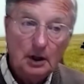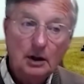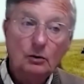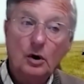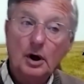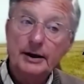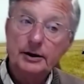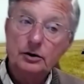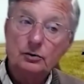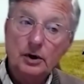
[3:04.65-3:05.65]
Why
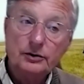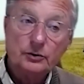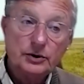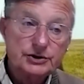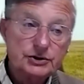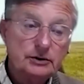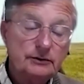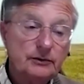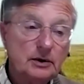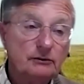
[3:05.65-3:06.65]
you run the risk of,
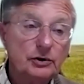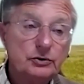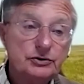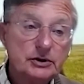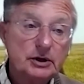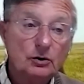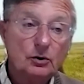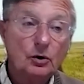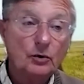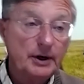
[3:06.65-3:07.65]
of losing or
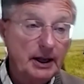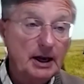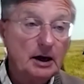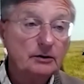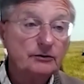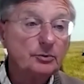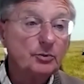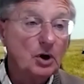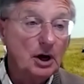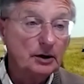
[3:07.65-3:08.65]
running out of the
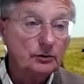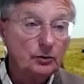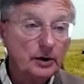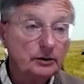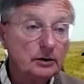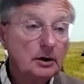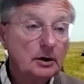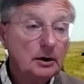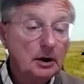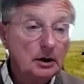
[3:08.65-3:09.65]
product when
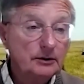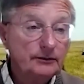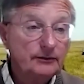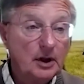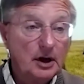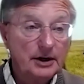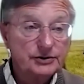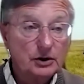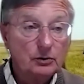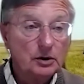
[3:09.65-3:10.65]
uh, the flies
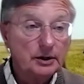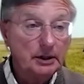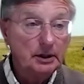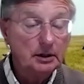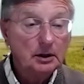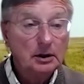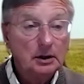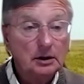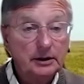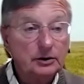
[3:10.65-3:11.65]
are really uh,
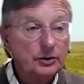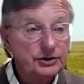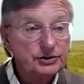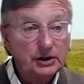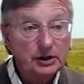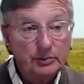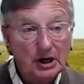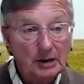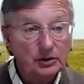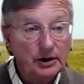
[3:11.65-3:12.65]
increasing in
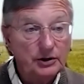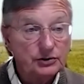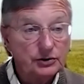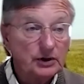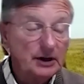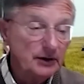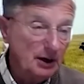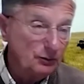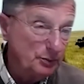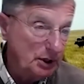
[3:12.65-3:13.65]
population, and that
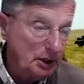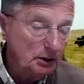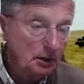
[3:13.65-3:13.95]
would be